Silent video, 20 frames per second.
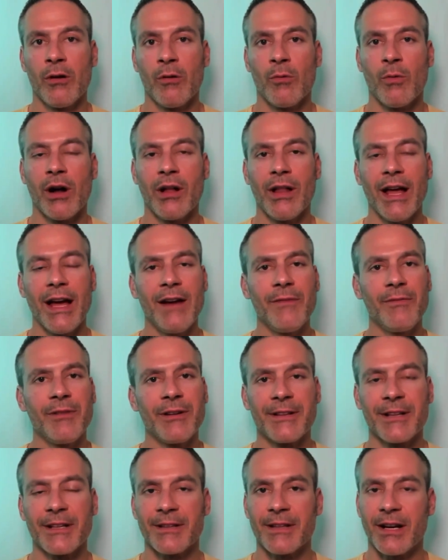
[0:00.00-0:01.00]
While
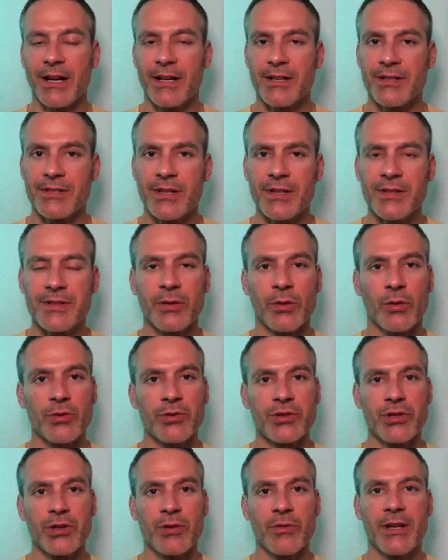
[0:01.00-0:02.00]
everything that I just
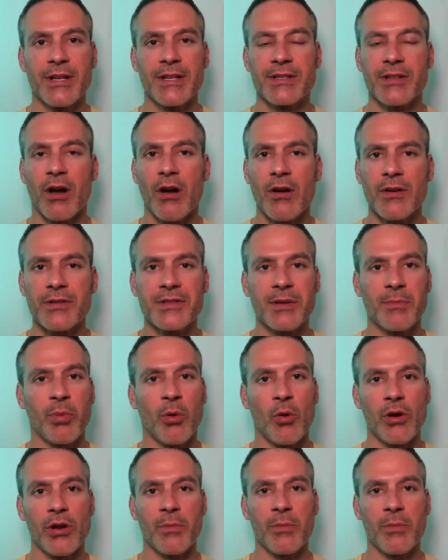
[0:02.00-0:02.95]
told you is all supported